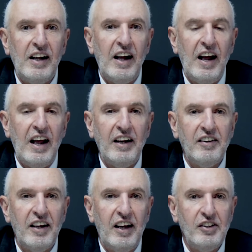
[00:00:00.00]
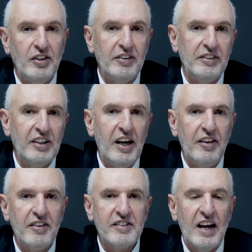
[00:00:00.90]
And you know
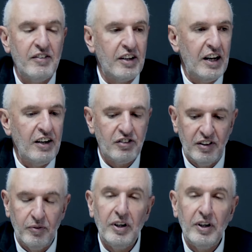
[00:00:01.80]
the state of the nation.